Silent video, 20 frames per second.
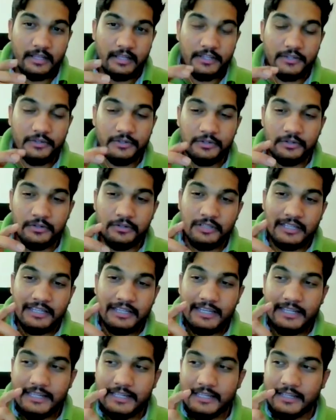Like, you know,
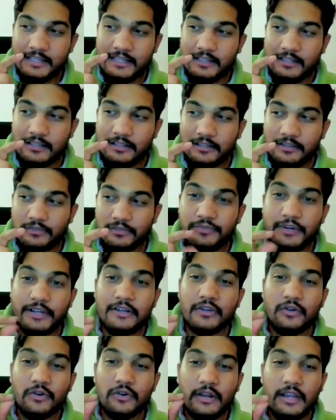like
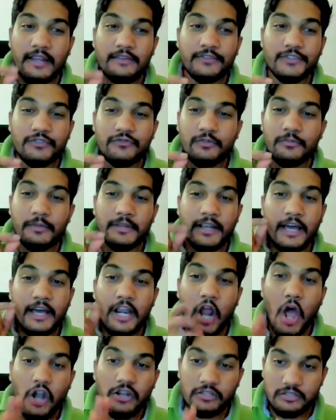Virgo loves woman
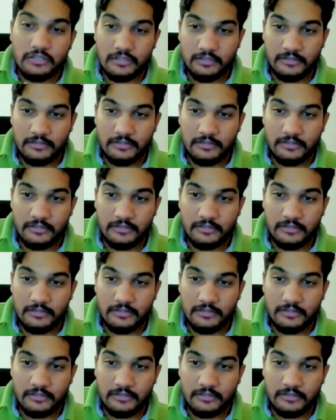a lot.